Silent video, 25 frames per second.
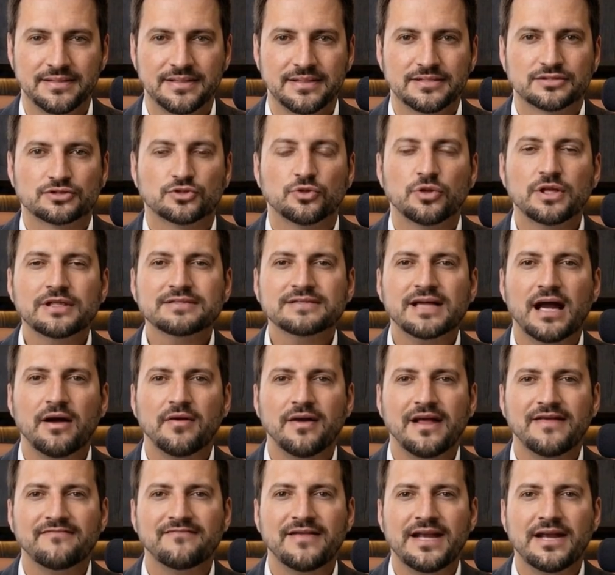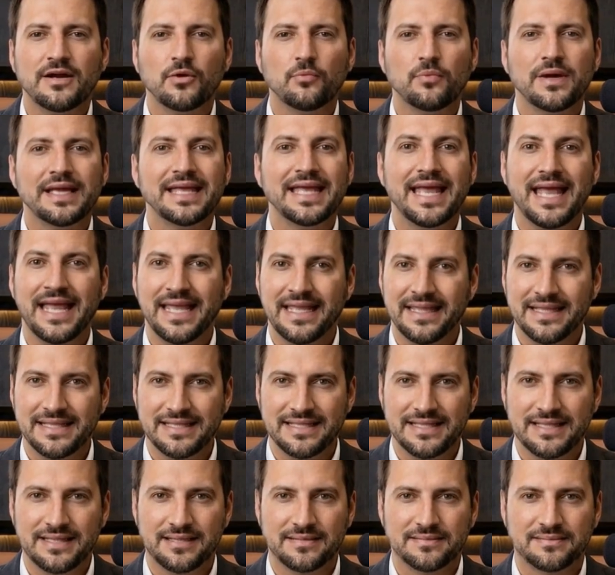So here's how I evaluate any
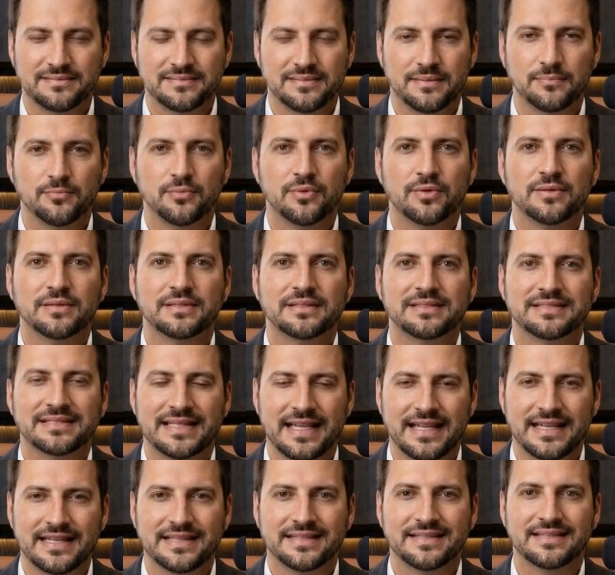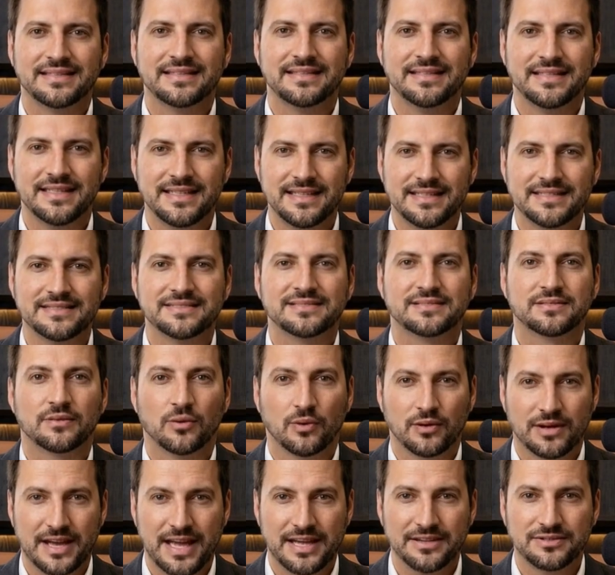deal. Simple: tenant, lease,
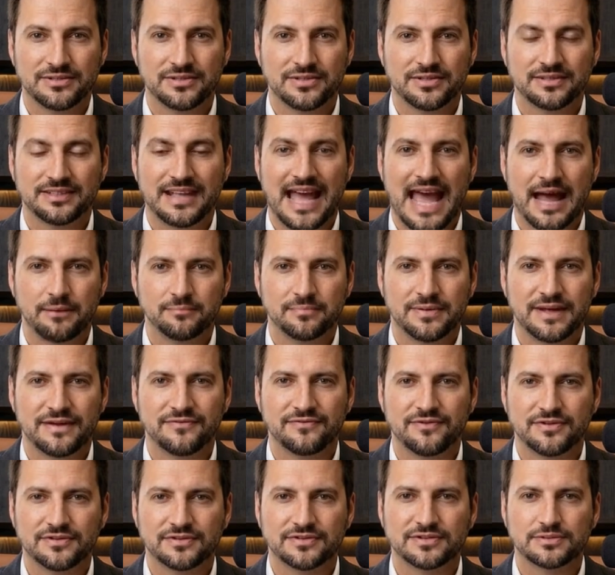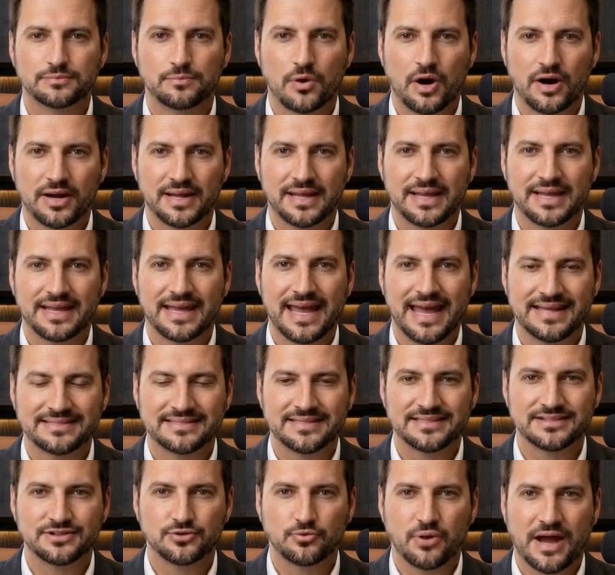location, cap rate versus market,
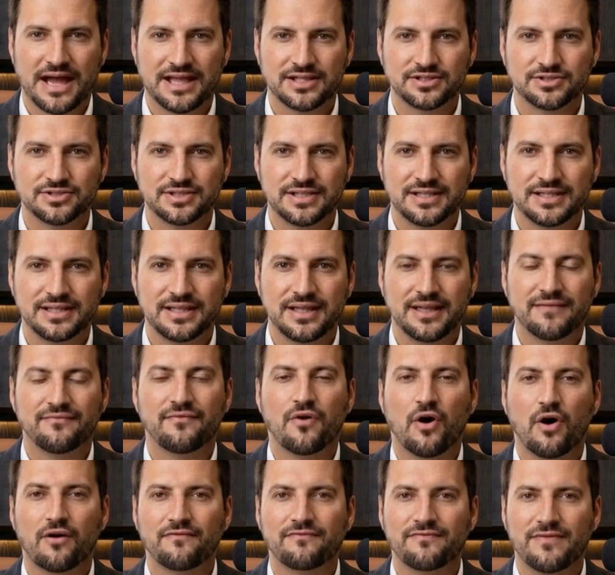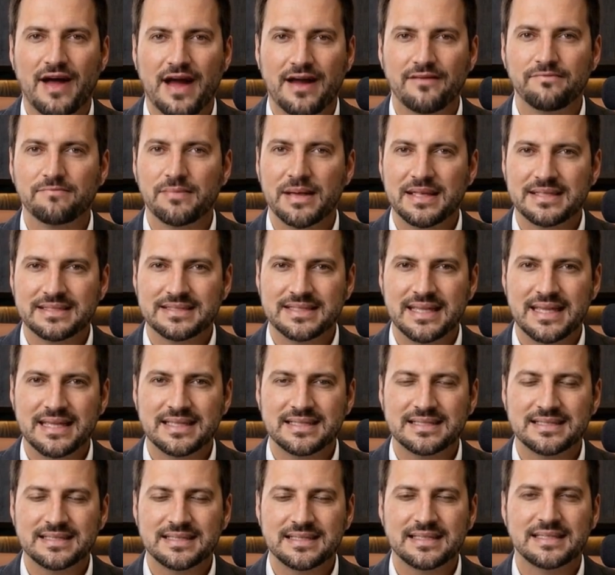exit strategy. If all five make
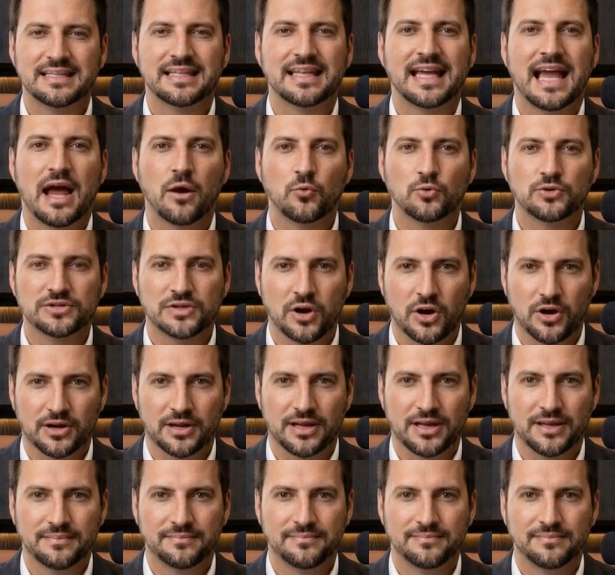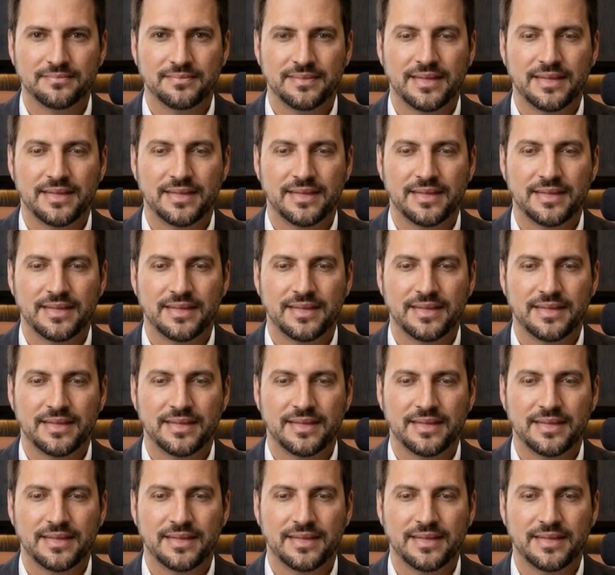sense, now we're talking.